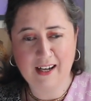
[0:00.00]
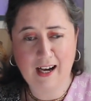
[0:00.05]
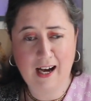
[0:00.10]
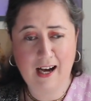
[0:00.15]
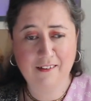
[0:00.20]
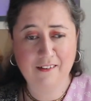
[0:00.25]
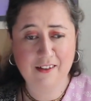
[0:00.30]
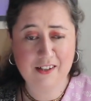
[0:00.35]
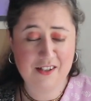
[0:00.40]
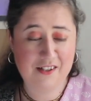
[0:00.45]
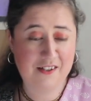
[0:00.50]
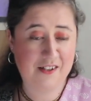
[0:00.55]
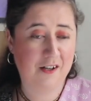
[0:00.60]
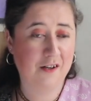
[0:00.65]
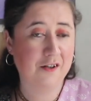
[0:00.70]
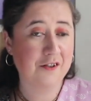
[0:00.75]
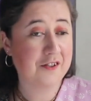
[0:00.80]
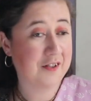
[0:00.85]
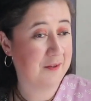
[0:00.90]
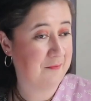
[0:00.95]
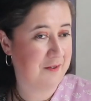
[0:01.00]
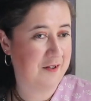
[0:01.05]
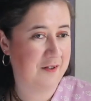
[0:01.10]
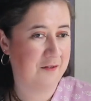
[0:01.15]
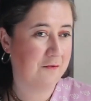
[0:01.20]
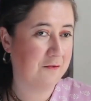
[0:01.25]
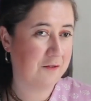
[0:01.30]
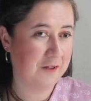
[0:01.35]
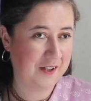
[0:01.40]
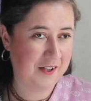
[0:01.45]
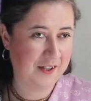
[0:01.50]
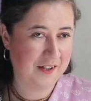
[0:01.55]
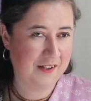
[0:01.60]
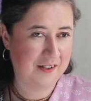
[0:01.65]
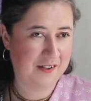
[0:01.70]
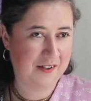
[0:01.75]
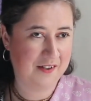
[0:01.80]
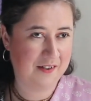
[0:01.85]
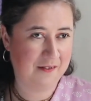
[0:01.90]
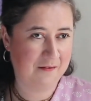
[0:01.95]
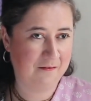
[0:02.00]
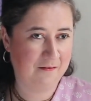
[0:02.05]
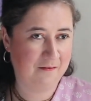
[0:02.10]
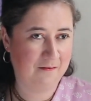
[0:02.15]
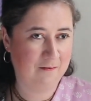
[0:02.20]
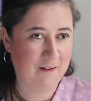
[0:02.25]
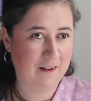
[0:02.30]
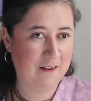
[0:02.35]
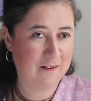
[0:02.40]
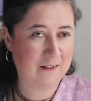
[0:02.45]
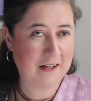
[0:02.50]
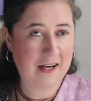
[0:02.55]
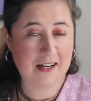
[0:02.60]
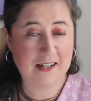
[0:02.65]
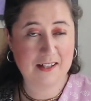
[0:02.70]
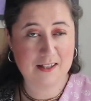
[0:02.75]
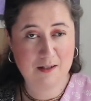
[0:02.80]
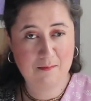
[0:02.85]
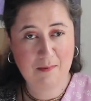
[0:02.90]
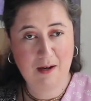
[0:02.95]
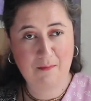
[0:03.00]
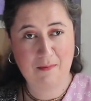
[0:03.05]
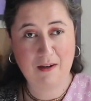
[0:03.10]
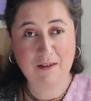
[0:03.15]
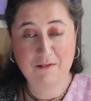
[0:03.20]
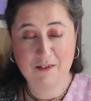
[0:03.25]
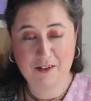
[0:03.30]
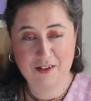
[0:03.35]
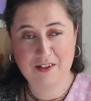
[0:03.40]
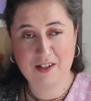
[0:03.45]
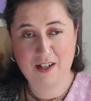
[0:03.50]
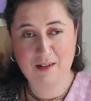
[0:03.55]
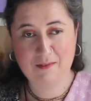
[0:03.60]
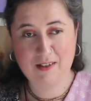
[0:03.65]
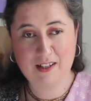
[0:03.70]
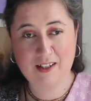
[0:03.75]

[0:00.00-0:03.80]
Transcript: I'm going to share some stories with you guys about my first time in